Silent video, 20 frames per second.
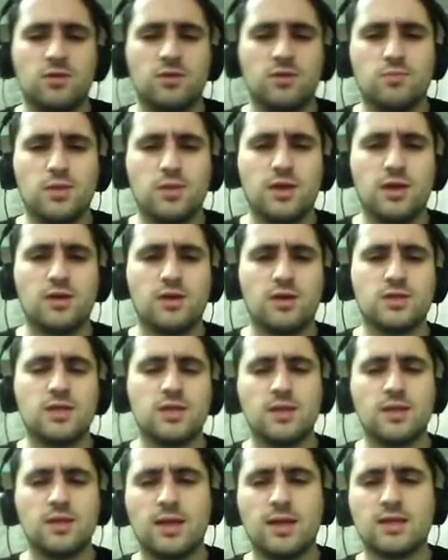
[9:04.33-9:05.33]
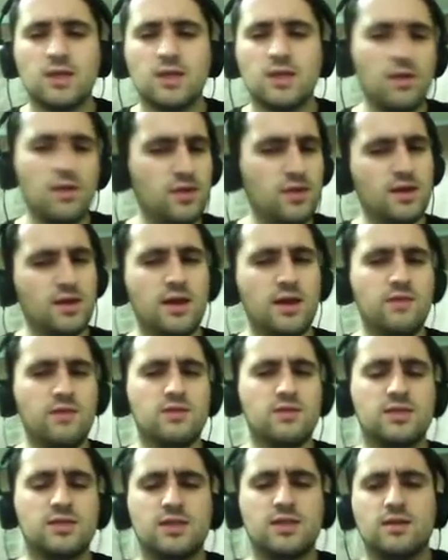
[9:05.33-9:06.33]
player," something like that. I think I
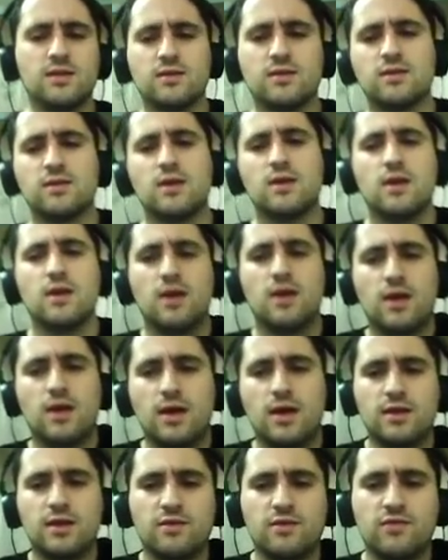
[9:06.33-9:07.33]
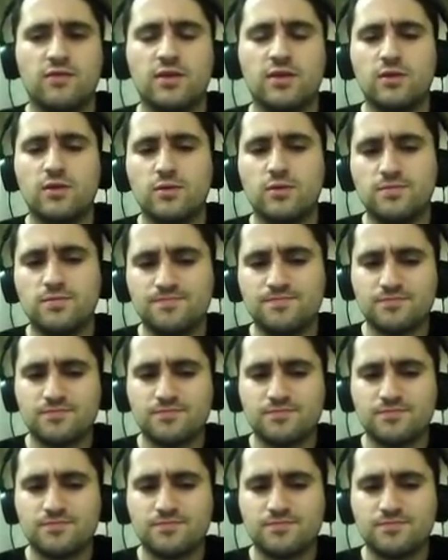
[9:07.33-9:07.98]
even said it at the video.